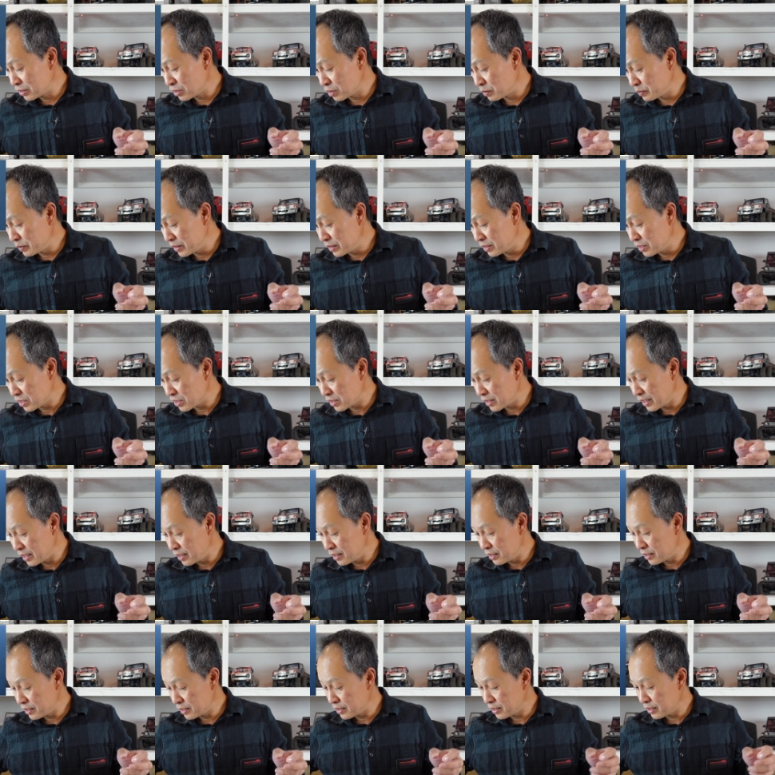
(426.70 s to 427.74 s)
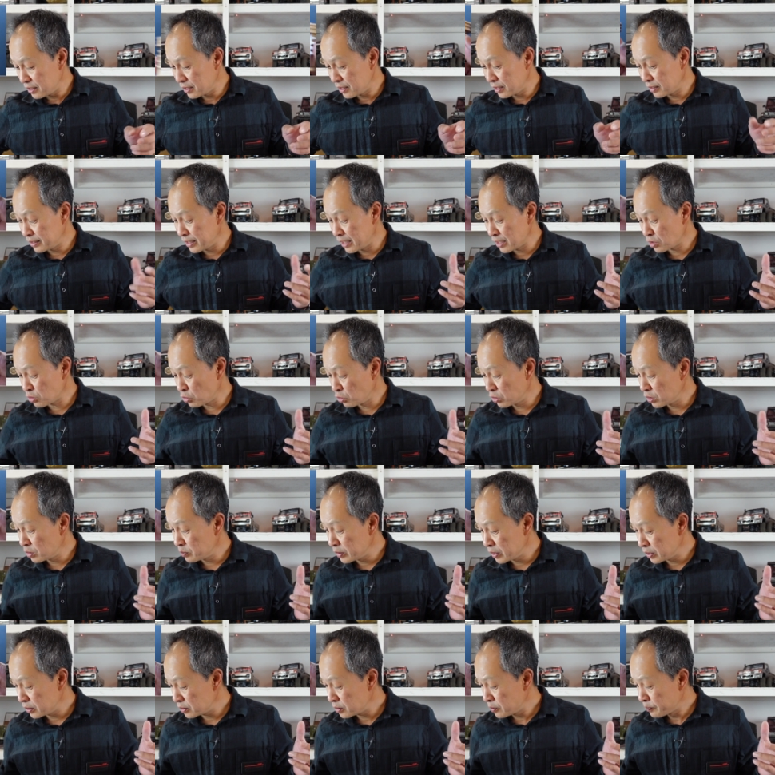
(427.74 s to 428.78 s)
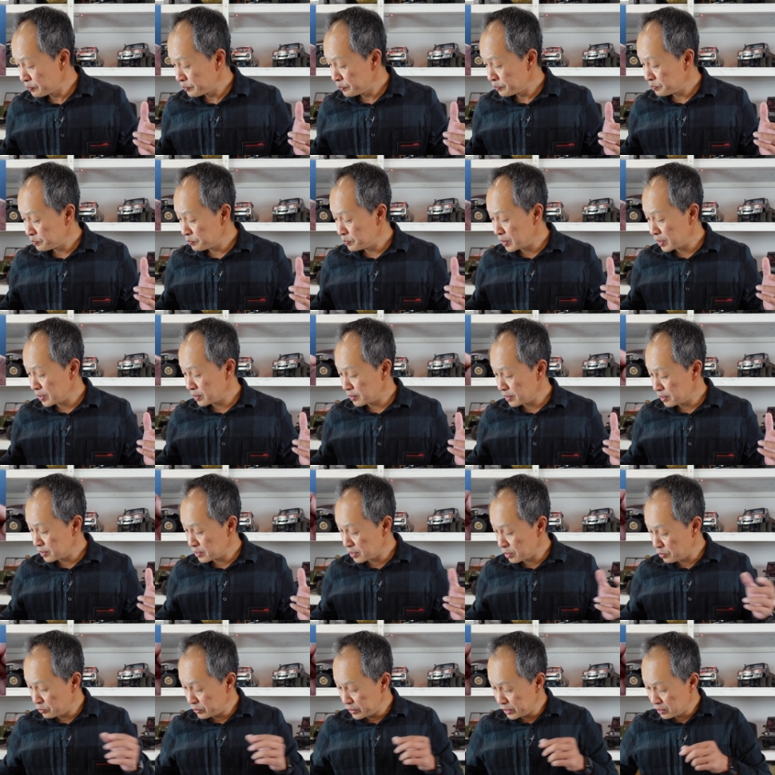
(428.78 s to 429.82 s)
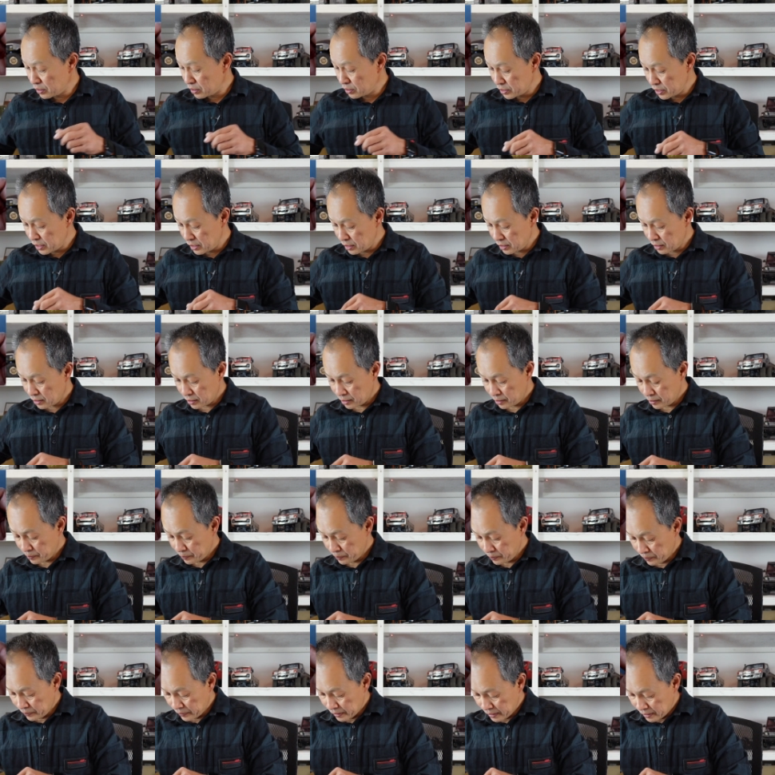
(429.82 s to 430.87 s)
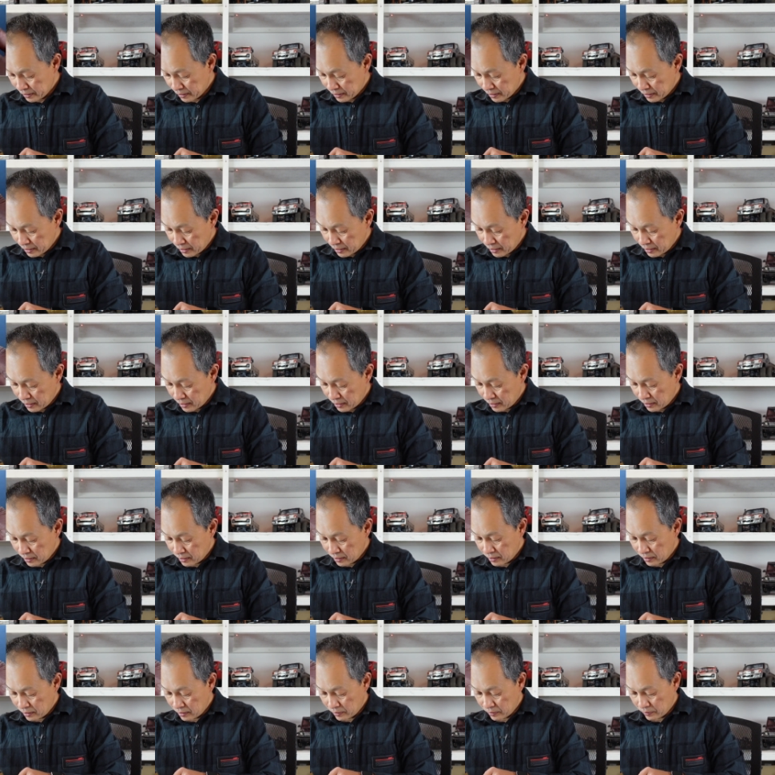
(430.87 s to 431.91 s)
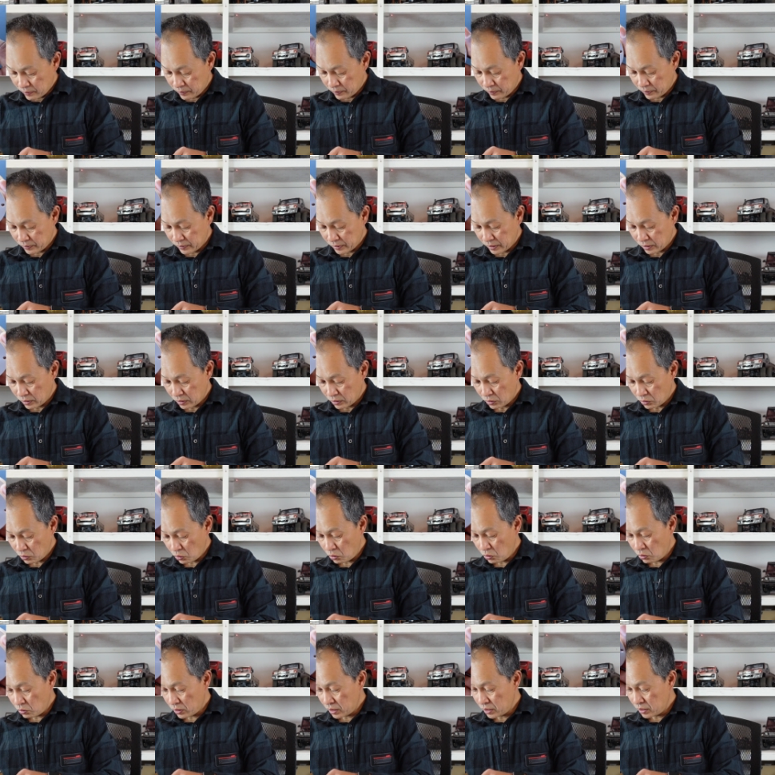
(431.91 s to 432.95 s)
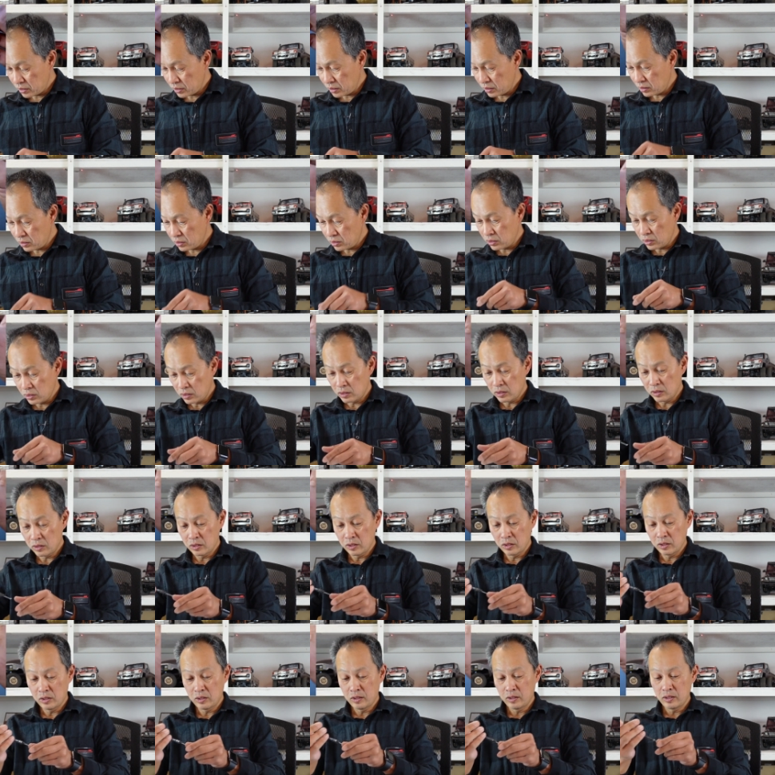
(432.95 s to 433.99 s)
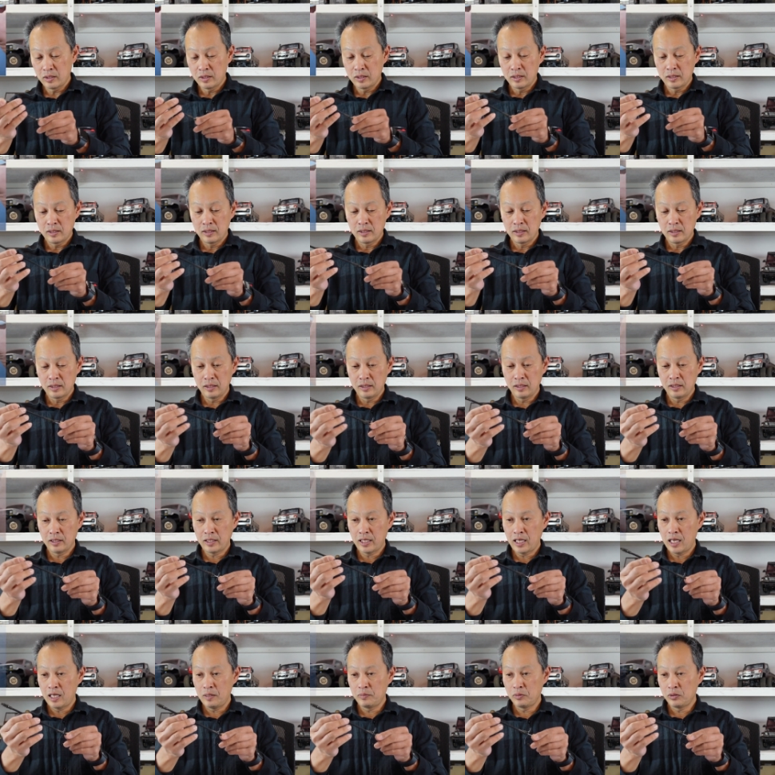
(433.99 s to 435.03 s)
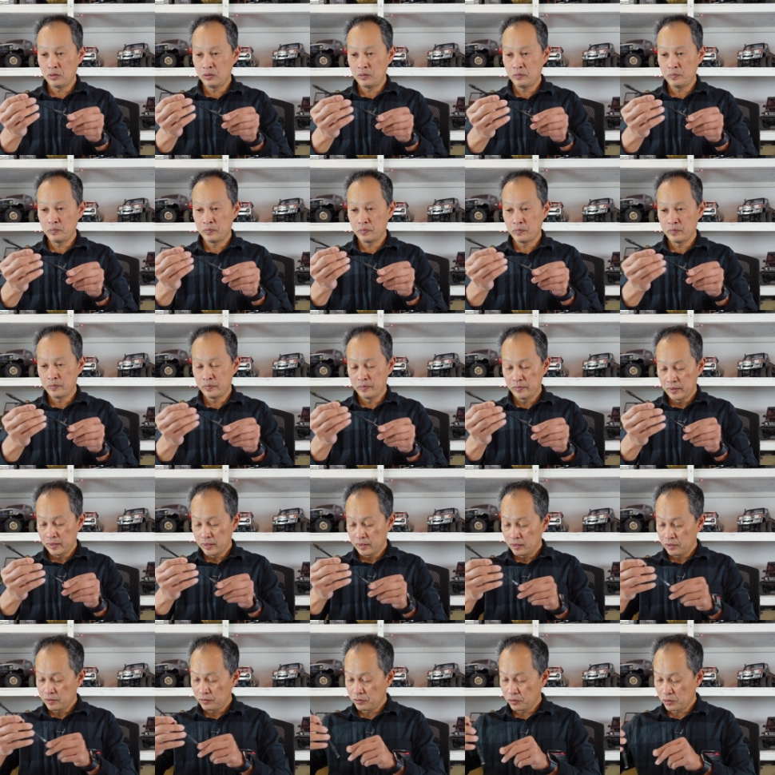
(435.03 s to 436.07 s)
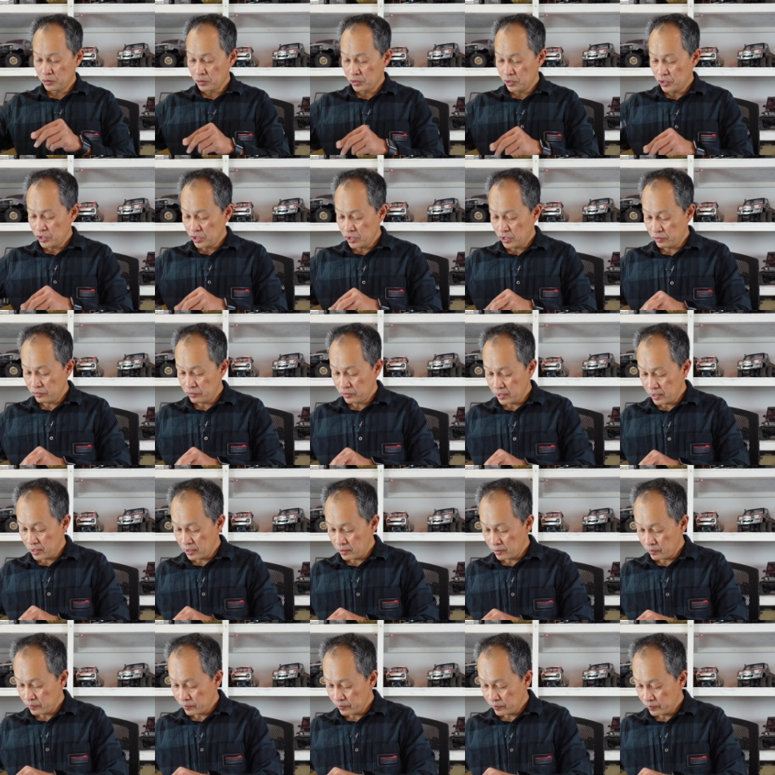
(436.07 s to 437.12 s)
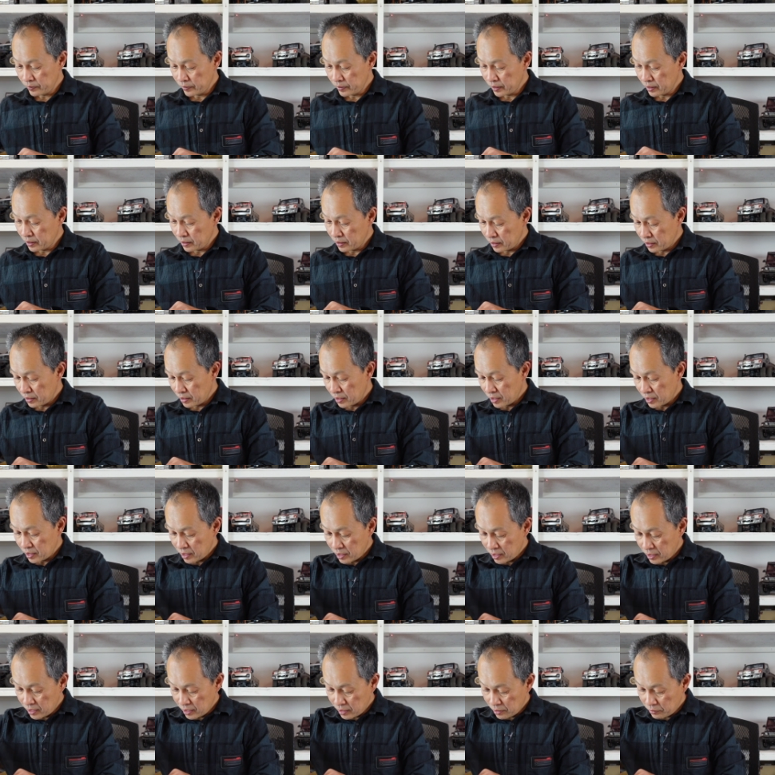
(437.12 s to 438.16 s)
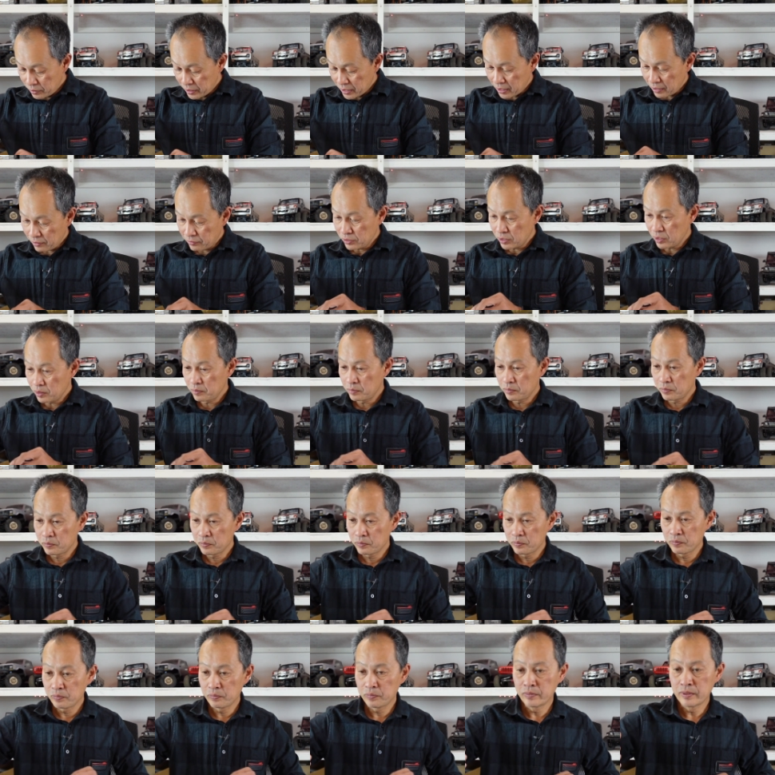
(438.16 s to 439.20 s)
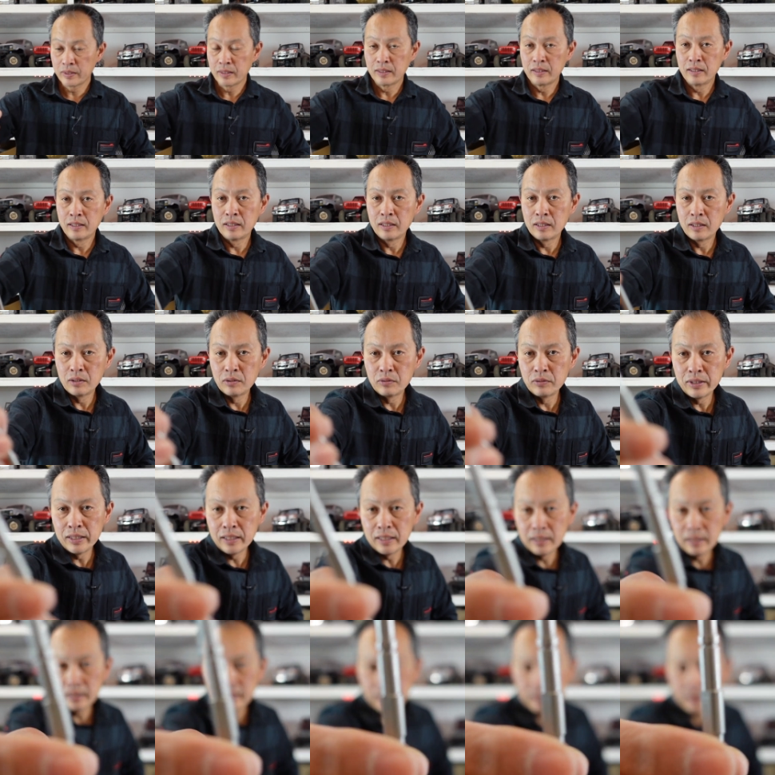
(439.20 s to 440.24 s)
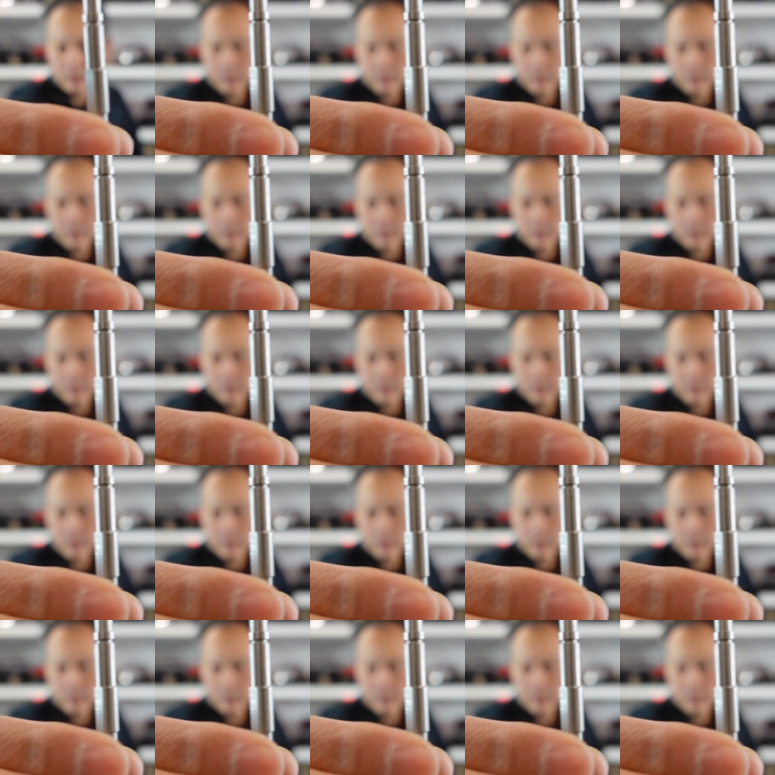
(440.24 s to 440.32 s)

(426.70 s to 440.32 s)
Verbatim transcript: this to be just a uh, desk ornament, but it's a real R C car. And ooh, what is this? A little cable for shifting. And here we have some really